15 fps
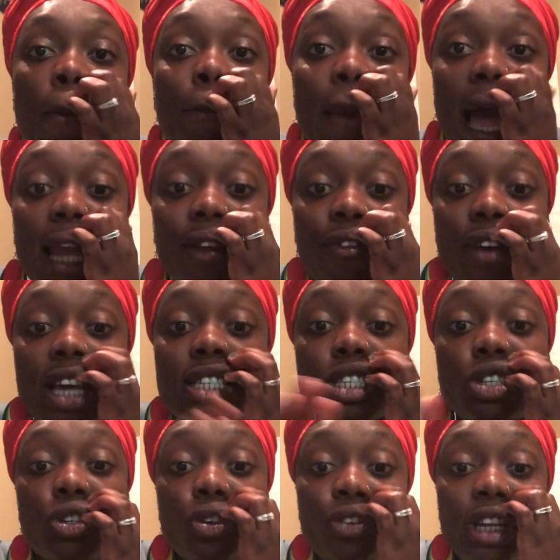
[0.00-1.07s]
manifest
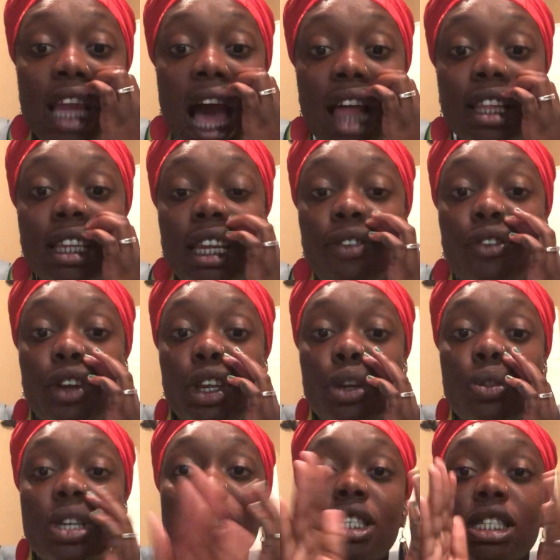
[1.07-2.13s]
a new reality for
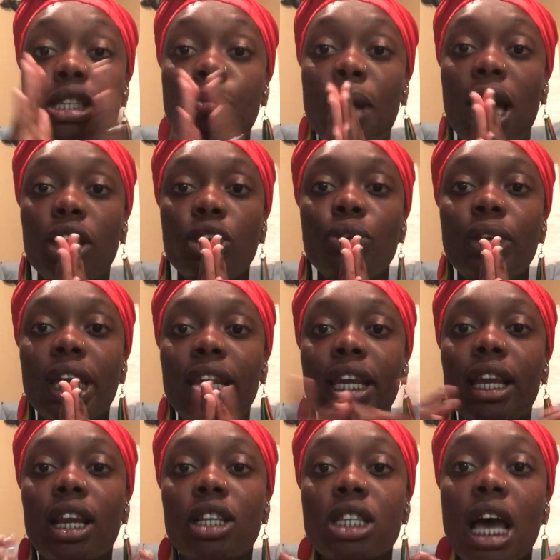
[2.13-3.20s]
you. This is about you
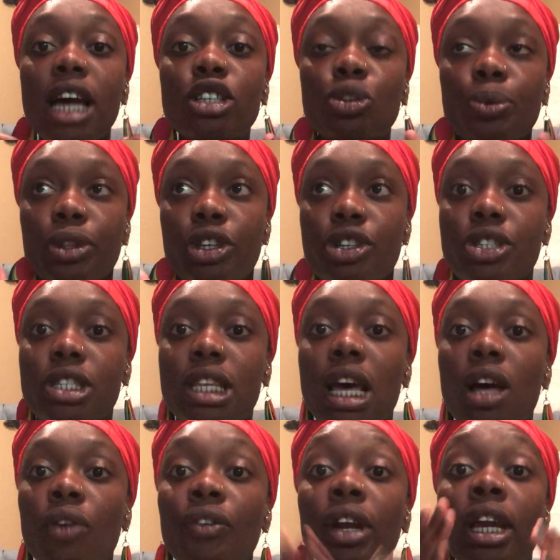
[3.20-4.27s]
getting in touch with
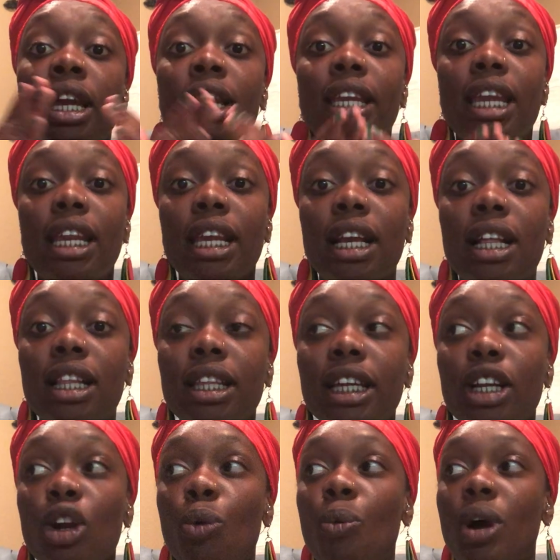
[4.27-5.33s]
yourself, getting
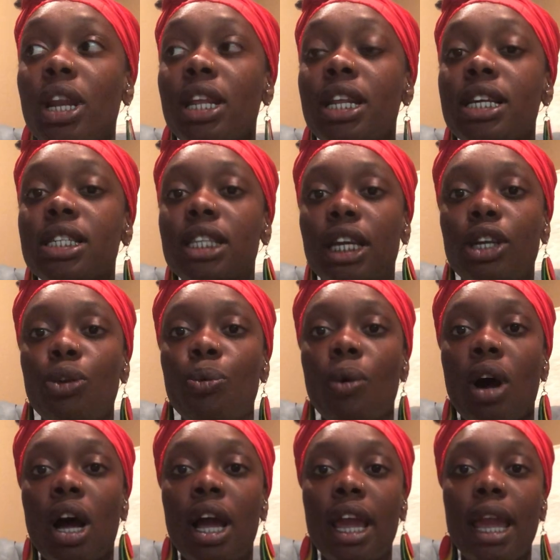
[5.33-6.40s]
clear on what it is that you
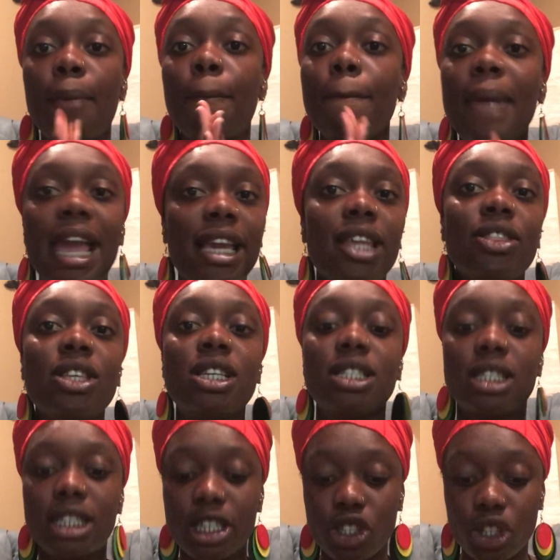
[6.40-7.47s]
want, and making the
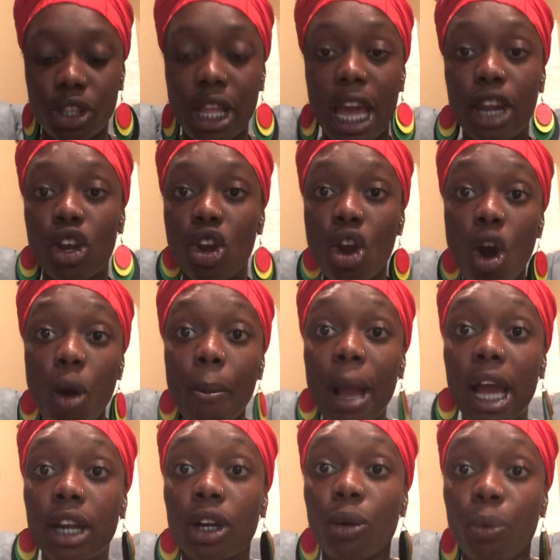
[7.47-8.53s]
decision that no
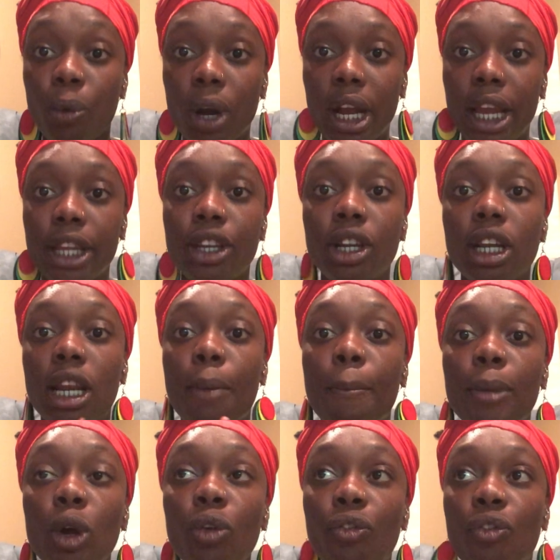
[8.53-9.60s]
matter what, you're going to
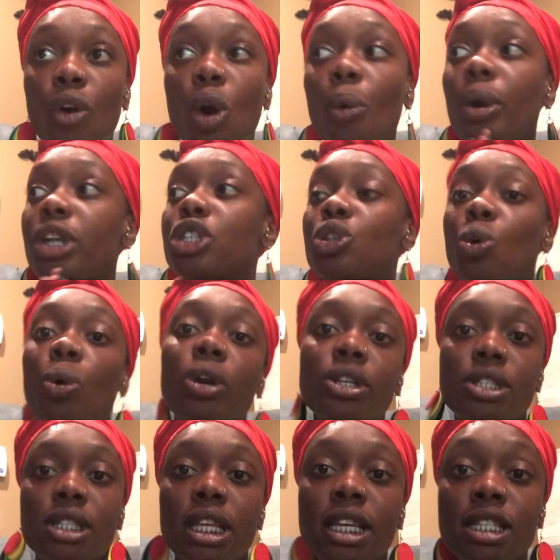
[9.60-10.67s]
move forward
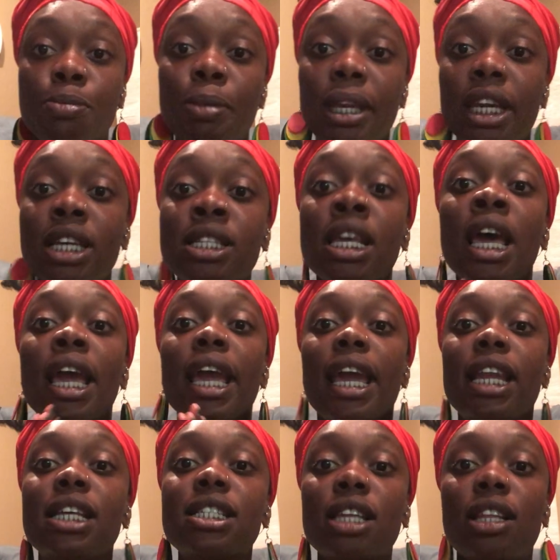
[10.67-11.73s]
towards this because
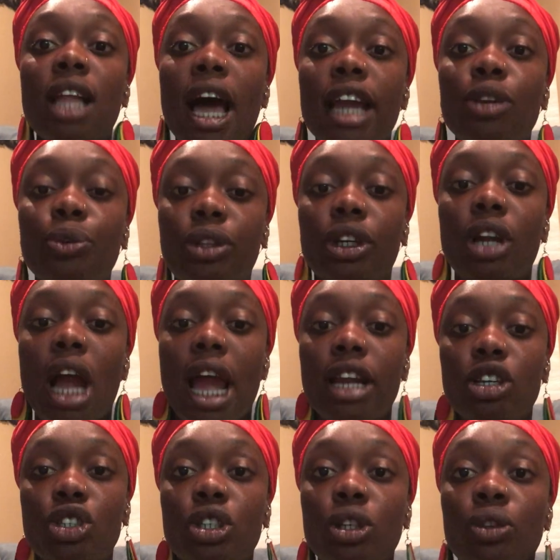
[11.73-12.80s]
it is aligned with your
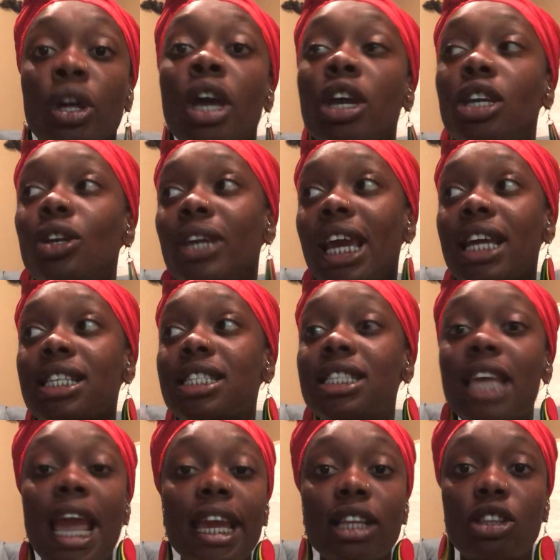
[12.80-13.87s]
higher truth. You can't
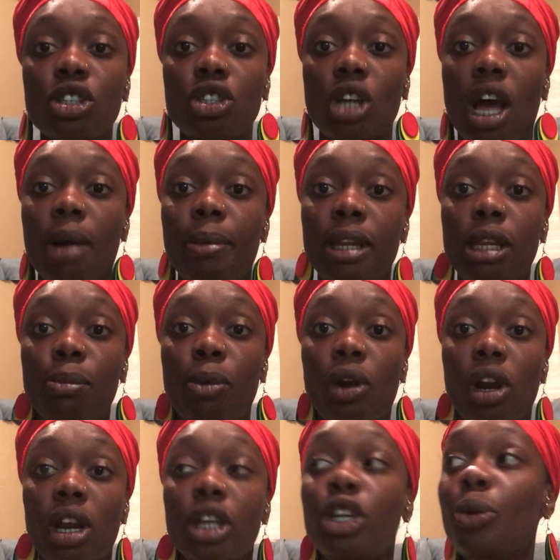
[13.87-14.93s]
stay at the job
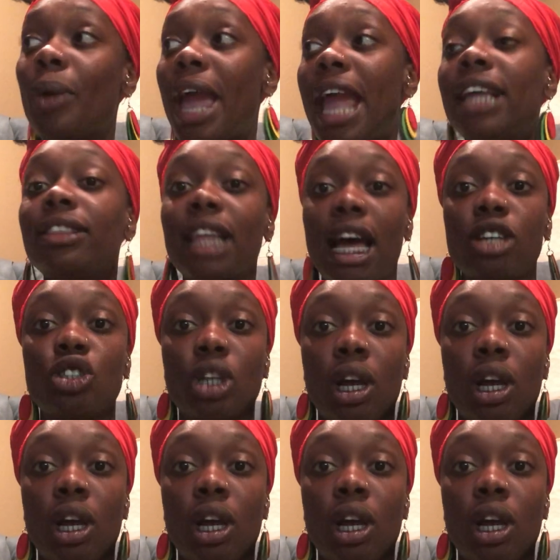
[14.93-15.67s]
anymore. You hate that